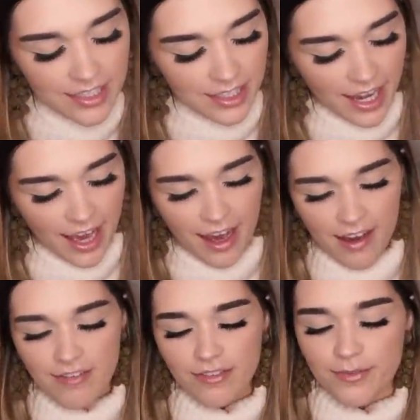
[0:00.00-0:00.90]
that I
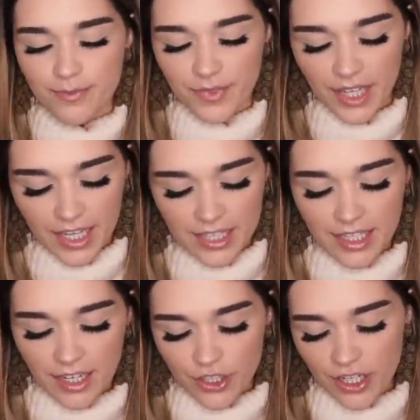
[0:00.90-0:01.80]
have is
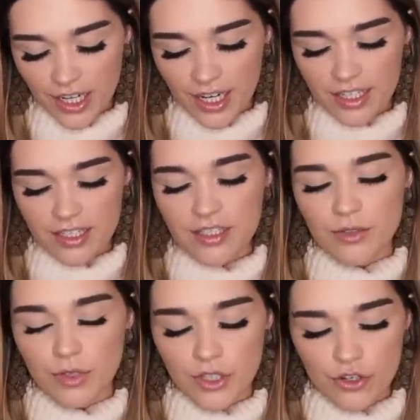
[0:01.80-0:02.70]
actually a
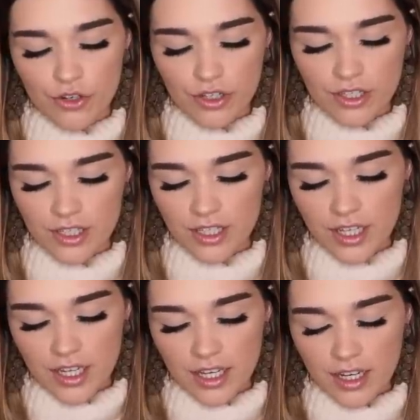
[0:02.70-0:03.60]
sweatshirt,
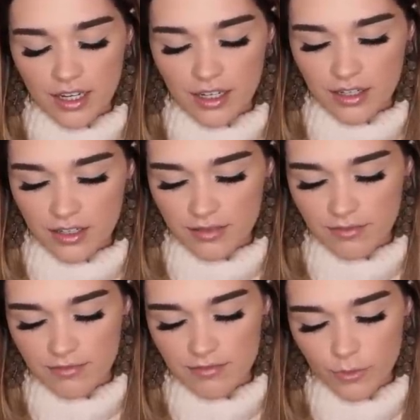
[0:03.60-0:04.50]

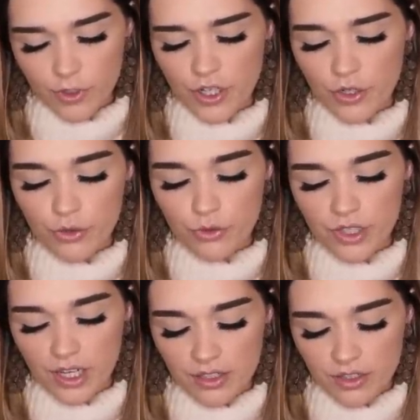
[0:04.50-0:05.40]
or a
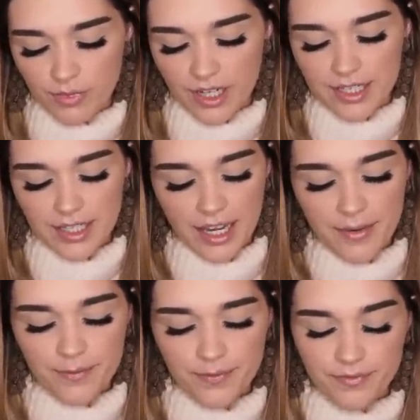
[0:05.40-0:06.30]
hoodie, I should better say,
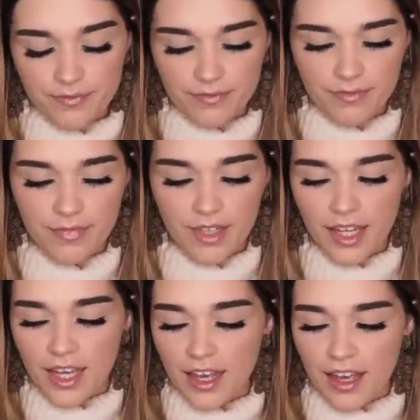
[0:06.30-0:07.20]

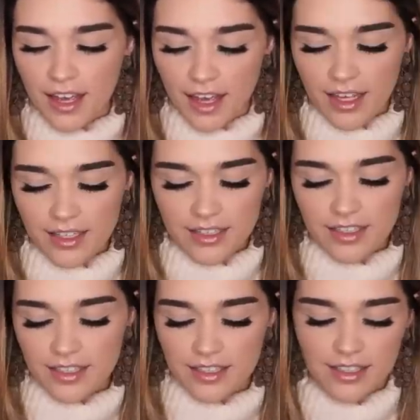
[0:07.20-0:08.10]

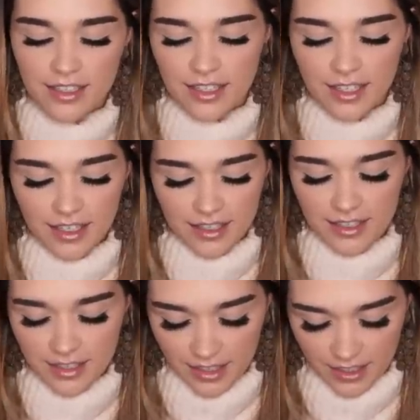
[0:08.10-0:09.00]
and it's
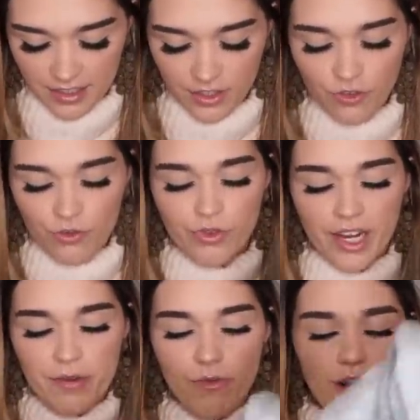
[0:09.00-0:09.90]
this
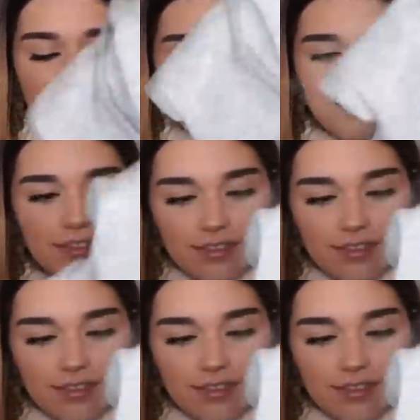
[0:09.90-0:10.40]
gray one.